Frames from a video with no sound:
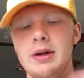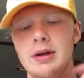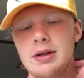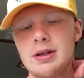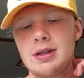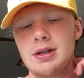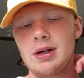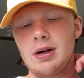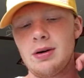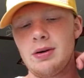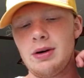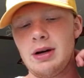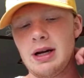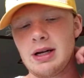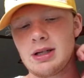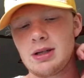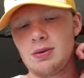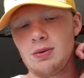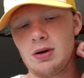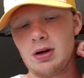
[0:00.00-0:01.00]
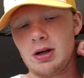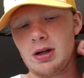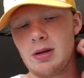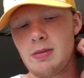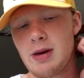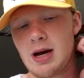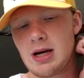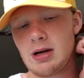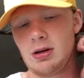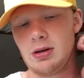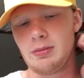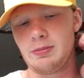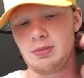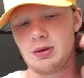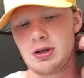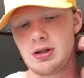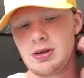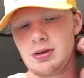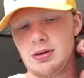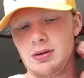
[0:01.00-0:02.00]
So next one, the battle at
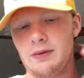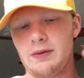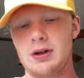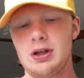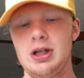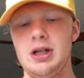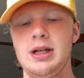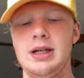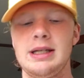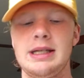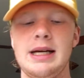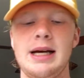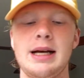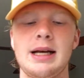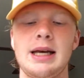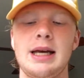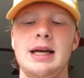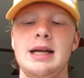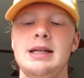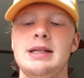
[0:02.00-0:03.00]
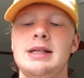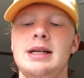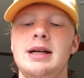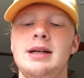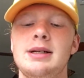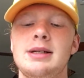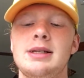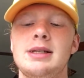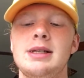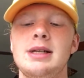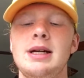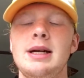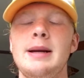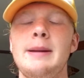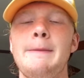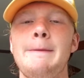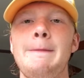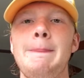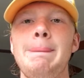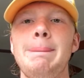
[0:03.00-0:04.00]
Bristol, Virginia Tech and
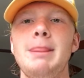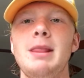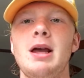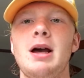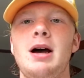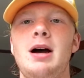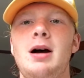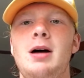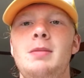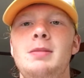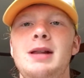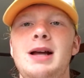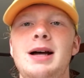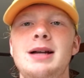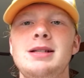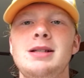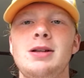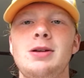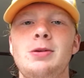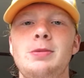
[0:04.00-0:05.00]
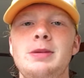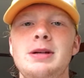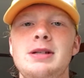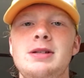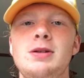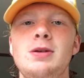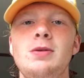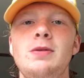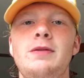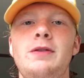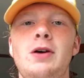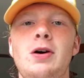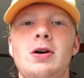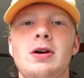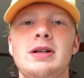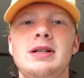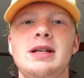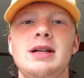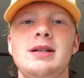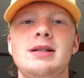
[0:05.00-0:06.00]
Tennessee. Line's a little bit too
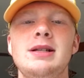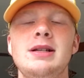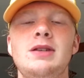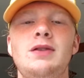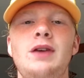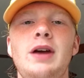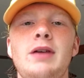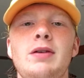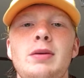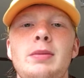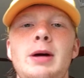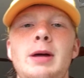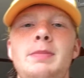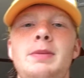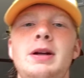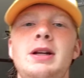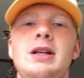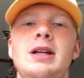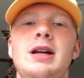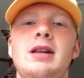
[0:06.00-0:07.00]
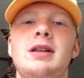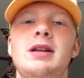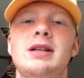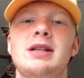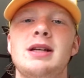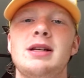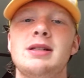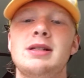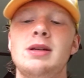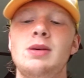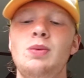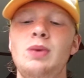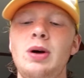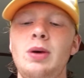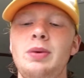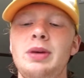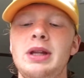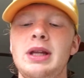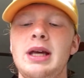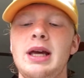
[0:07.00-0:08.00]
far in Tennessee's favor, in my opinion. I think Tennessee
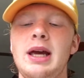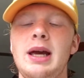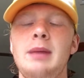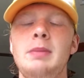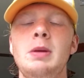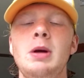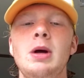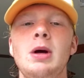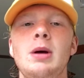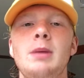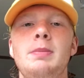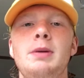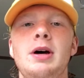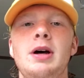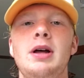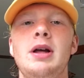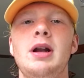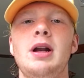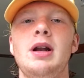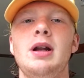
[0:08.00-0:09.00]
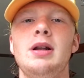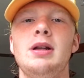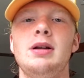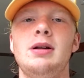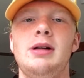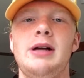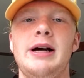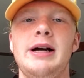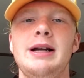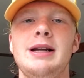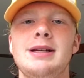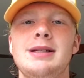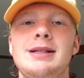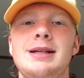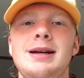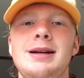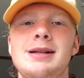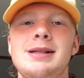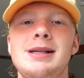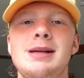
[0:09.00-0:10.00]
will win the game, but the line is
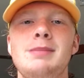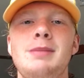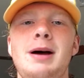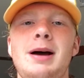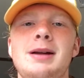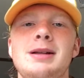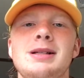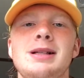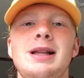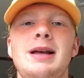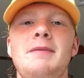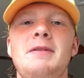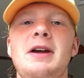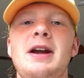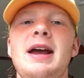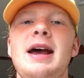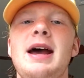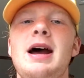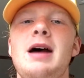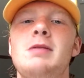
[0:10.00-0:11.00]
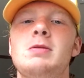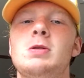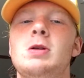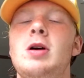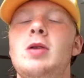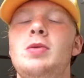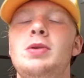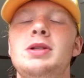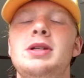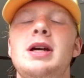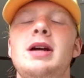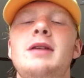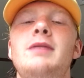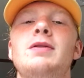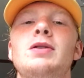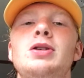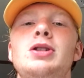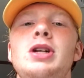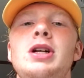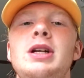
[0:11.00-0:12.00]
Tennessee minus 11.5, so I will take
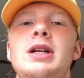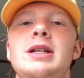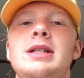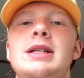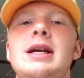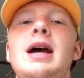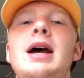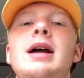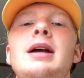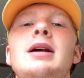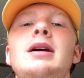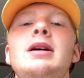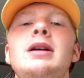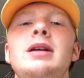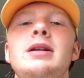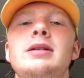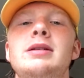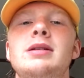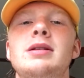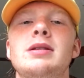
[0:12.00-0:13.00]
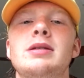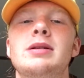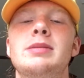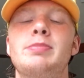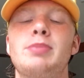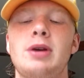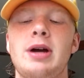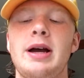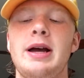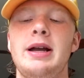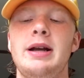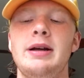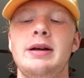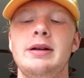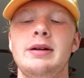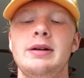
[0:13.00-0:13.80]
Virginia Tech against the spread.